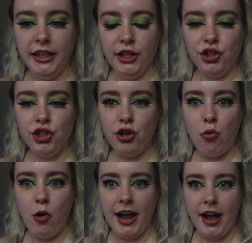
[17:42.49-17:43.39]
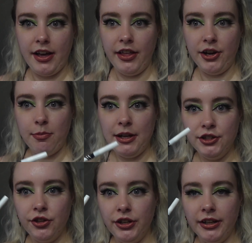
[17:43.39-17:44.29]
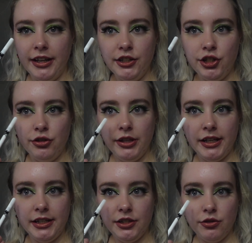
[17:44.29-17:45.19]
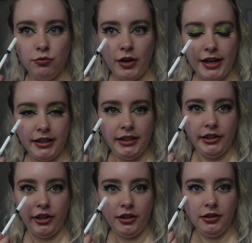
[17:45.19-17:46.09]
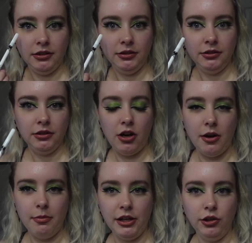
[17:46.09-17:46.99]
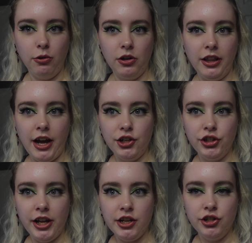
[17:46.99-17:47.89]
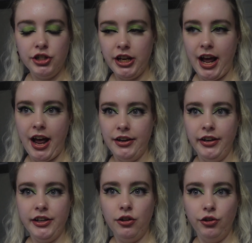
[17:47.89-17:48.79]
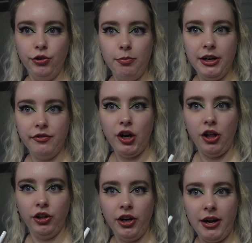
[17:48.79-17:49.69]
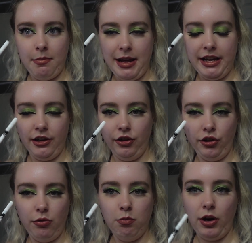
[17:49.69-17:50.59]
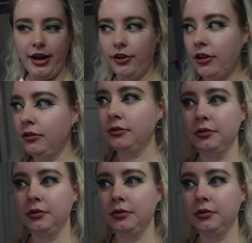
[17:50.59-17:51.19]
it's just a white eyeliner pencil, and I like to do this right here on my lower lash line just to add like a little bit of color and make it a little brighter.